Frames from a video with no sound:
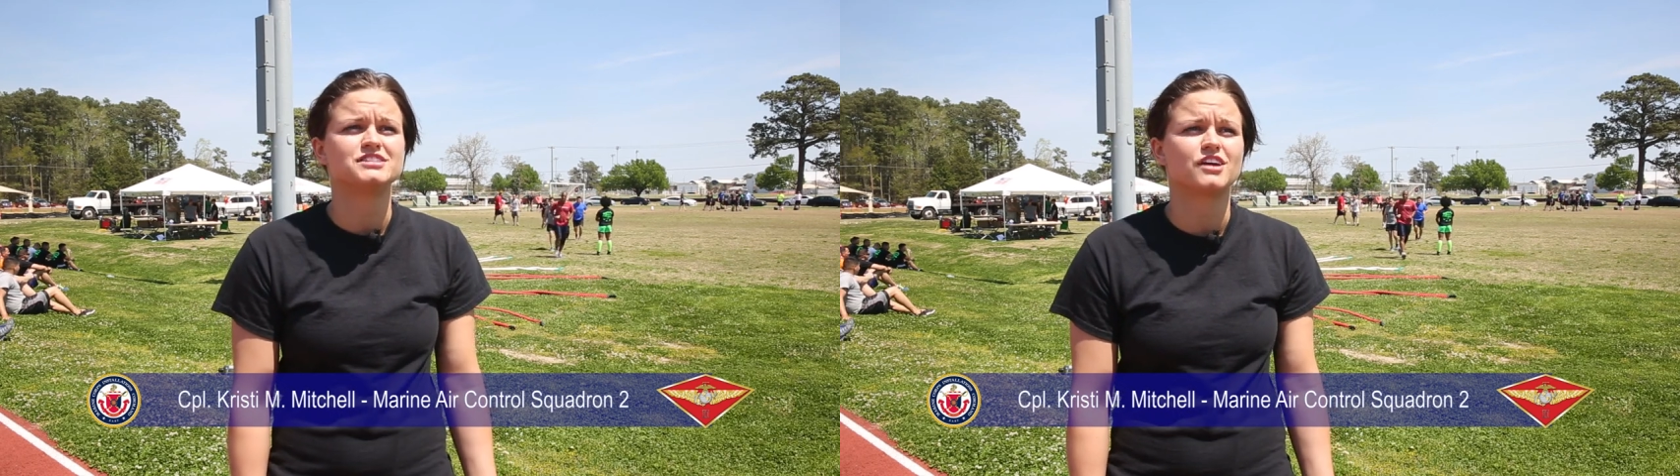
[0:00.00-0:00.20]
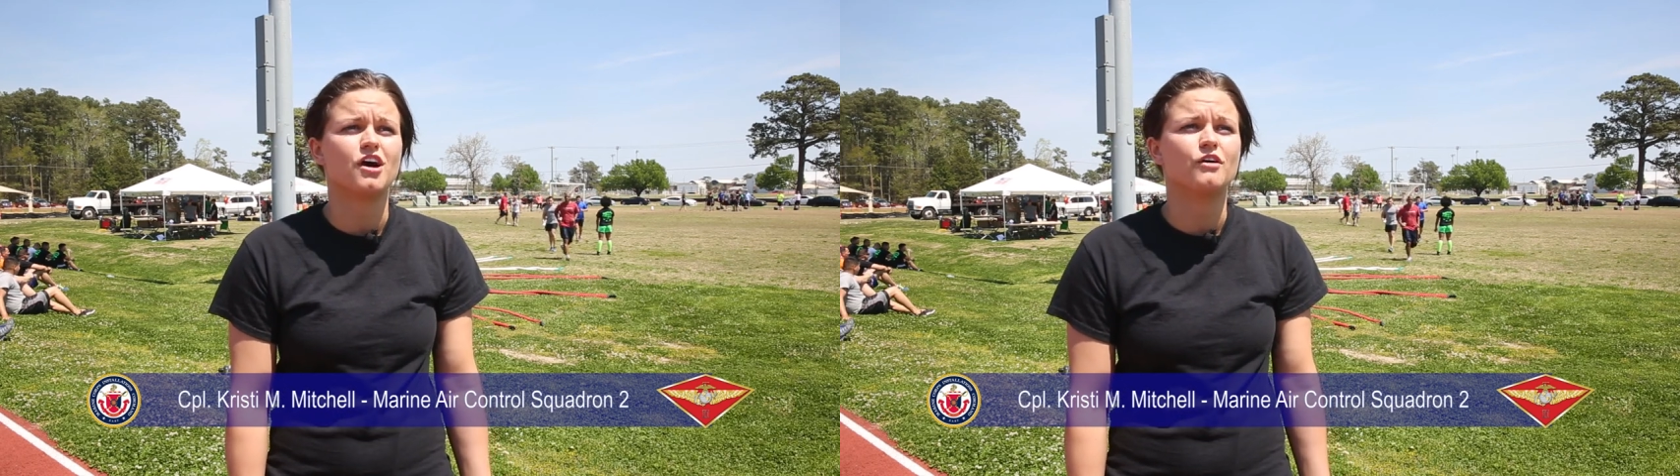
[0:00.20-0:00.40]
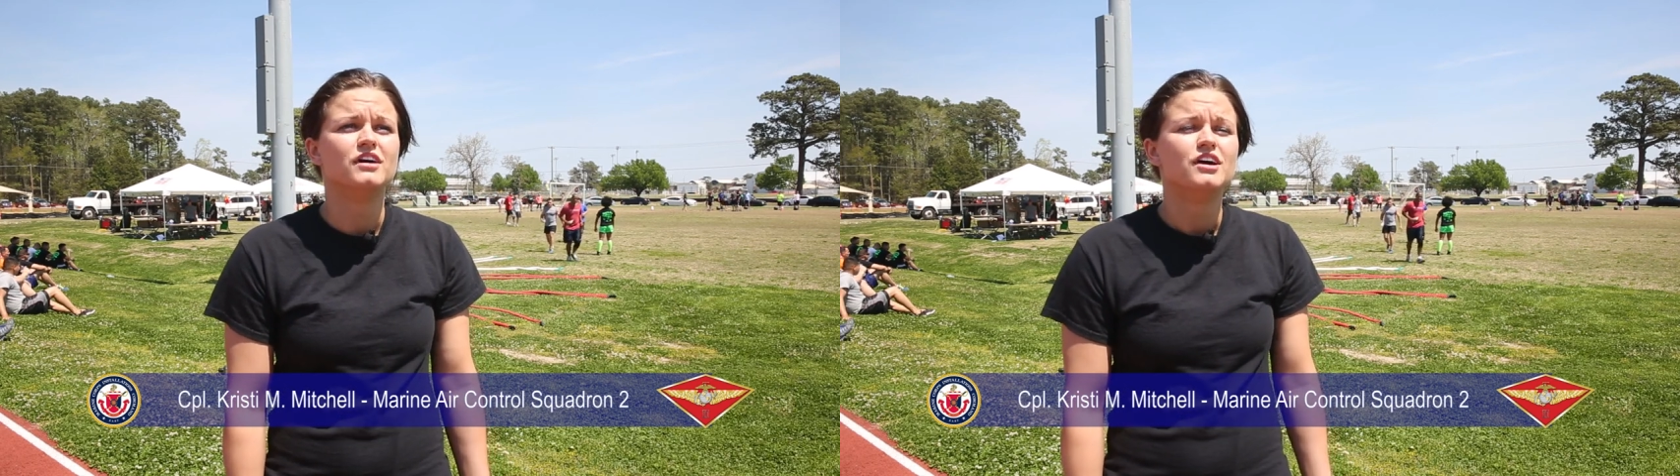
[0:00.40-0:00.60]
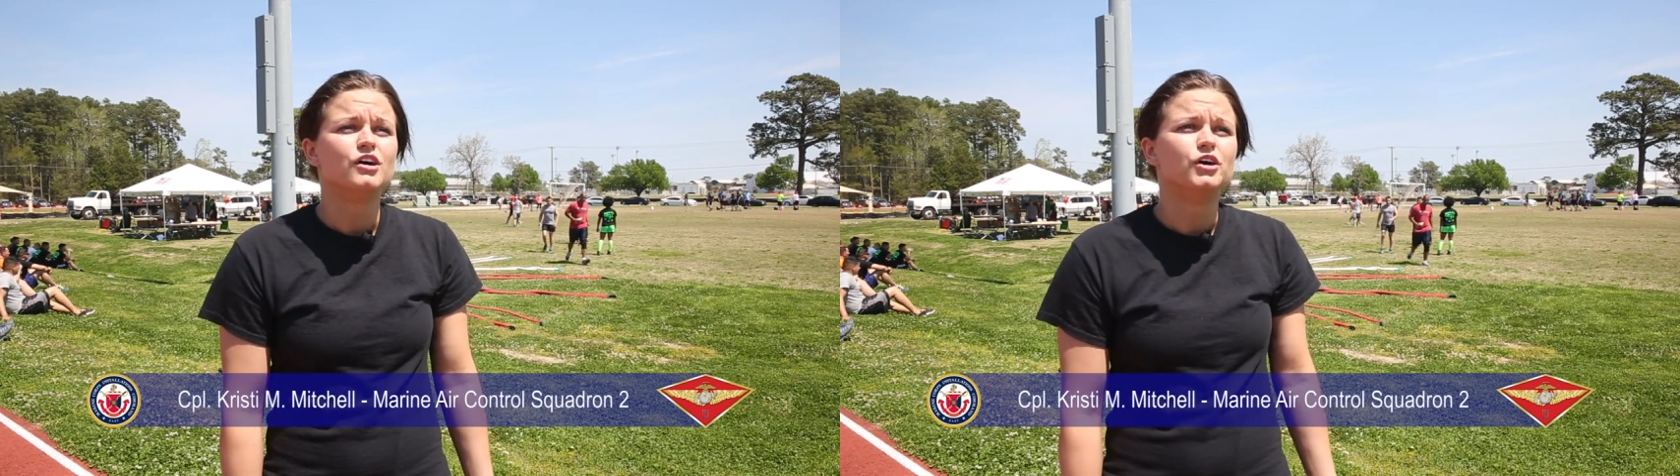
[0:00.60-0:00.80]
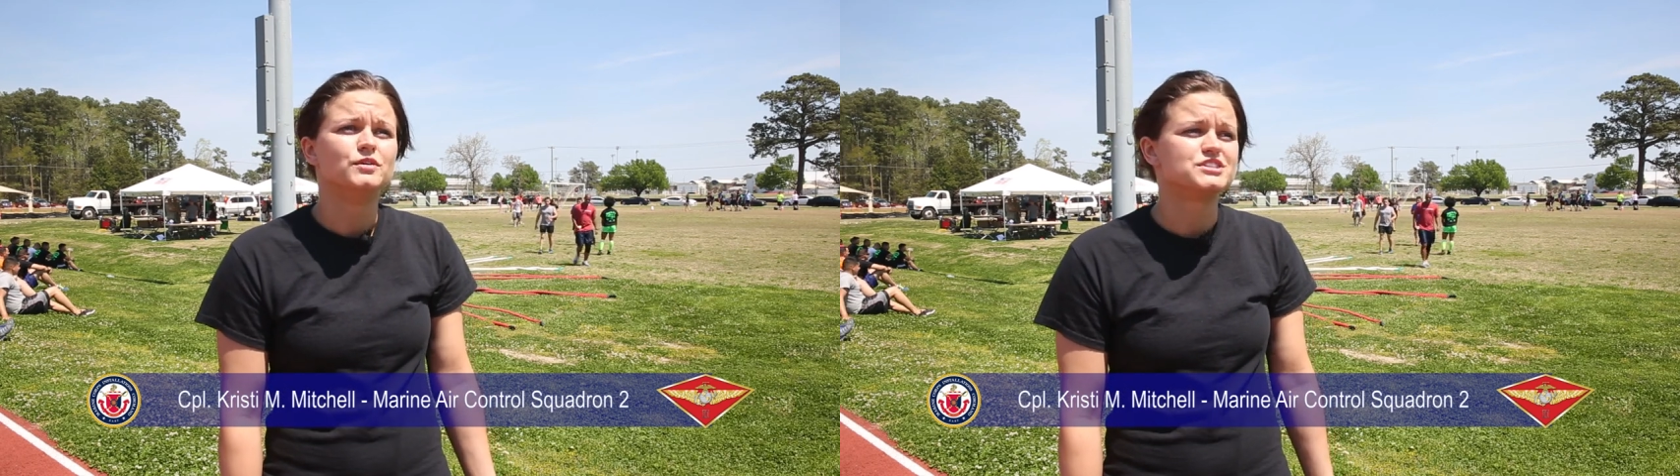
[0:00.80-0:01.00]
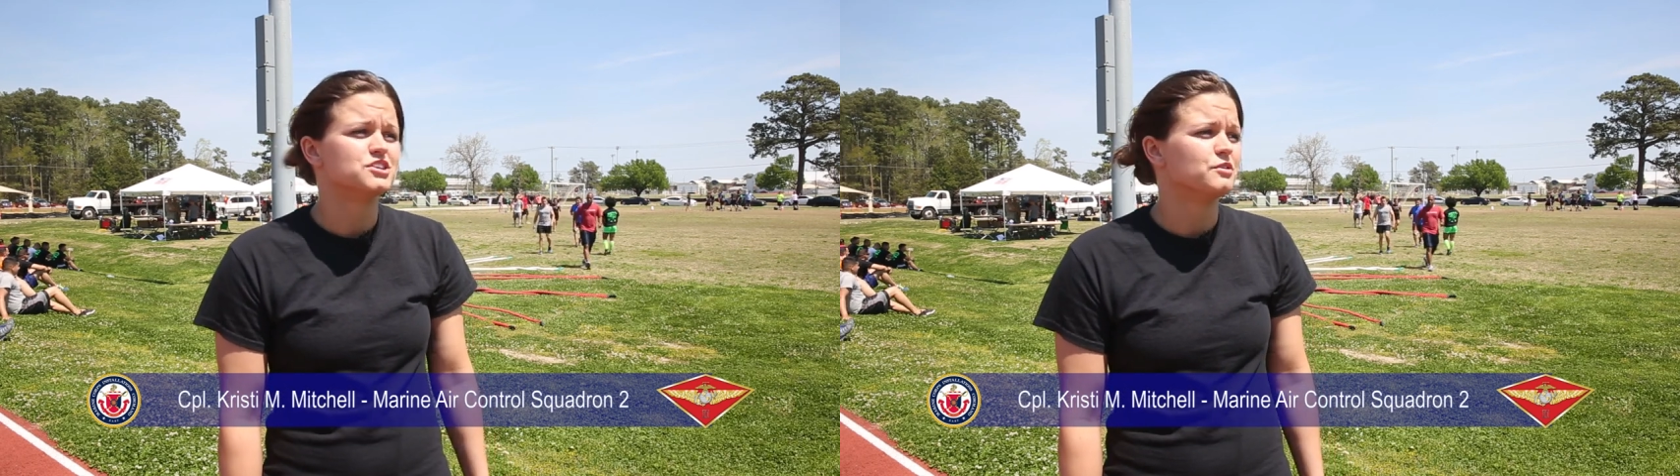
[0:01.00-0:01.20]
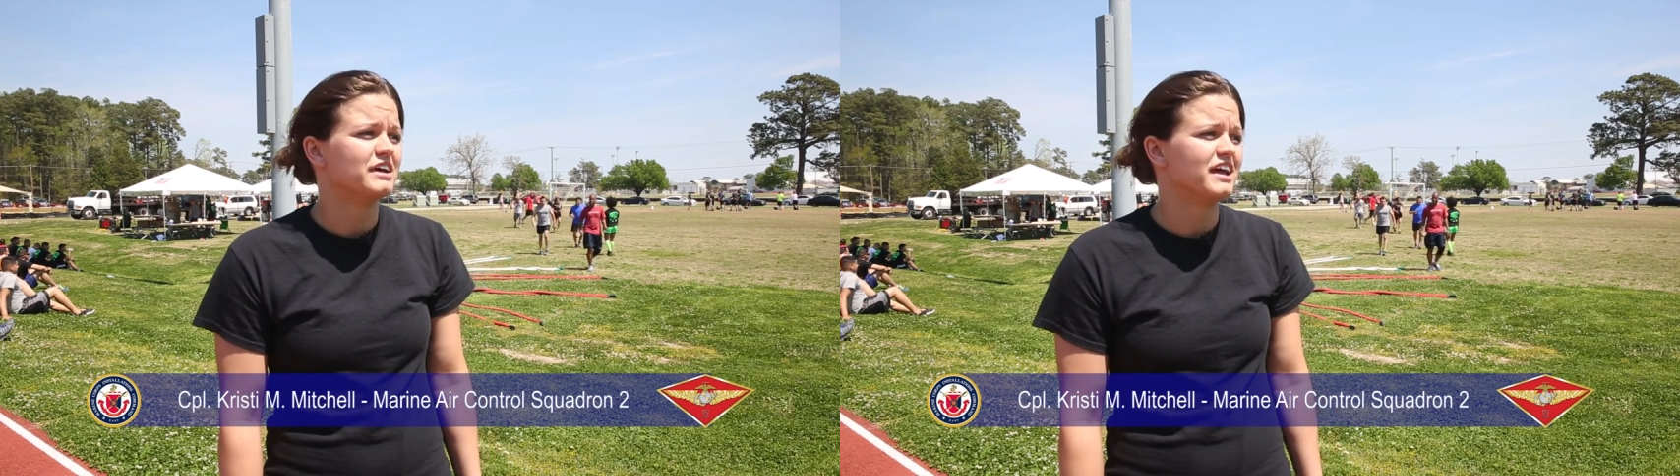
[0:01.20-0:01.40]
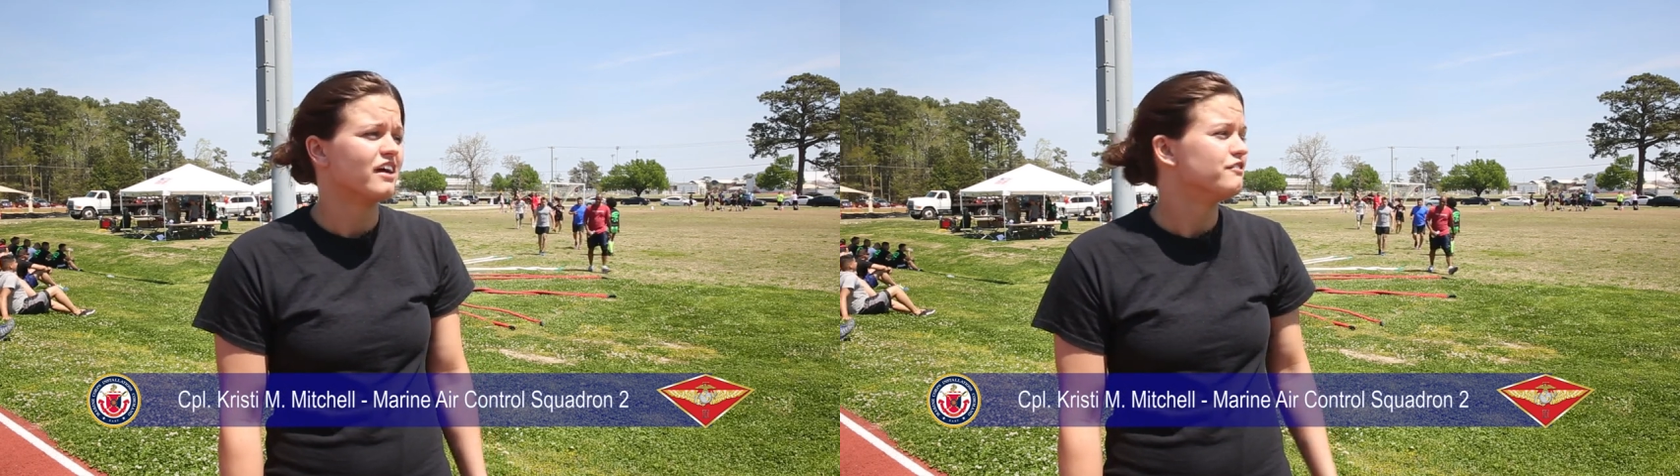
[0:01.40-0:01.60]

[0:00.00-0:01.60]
ago who is doing